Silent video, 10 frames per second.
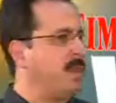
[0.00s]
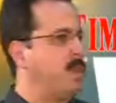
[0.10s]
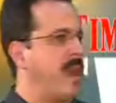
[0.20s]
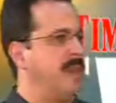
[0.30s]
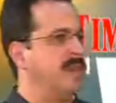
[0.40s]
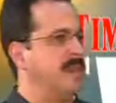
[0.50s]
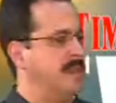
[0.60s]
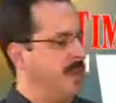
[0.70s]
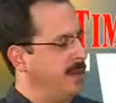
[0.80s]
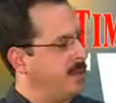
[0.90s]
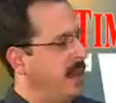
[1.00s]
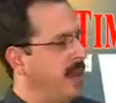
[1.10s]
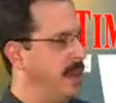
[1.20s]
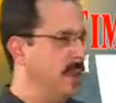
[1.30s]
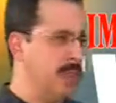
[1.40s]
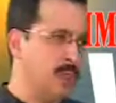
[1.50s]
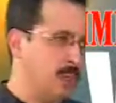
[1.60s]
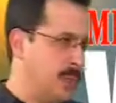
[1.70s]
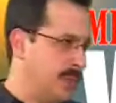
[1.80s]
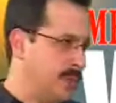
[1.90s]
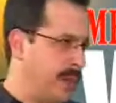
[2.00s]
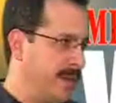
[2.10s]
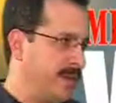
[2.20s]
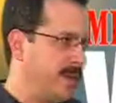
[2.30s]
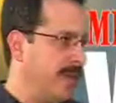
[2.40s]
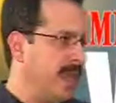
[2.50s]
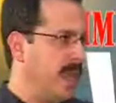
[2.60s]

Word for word: contrasting the internet and consumer electronics.